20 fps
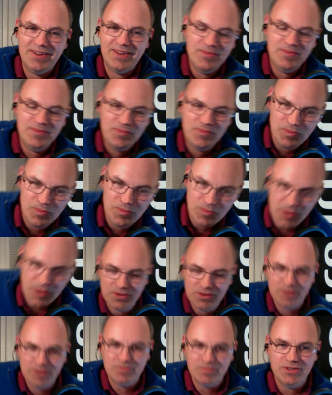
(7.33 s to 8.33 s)
And
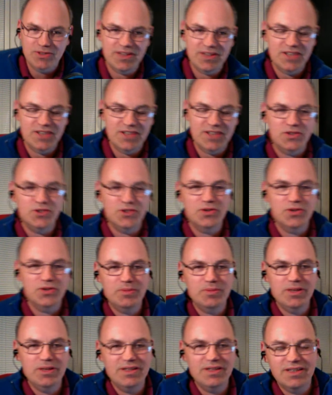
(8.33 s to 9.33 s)
welcome. Thanks for joining
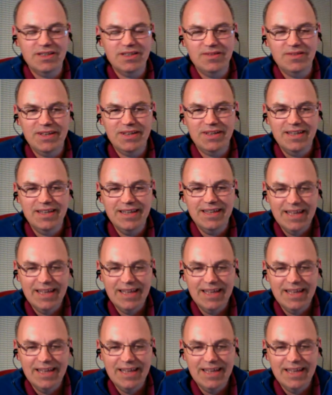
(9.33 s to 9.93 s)
me this evening.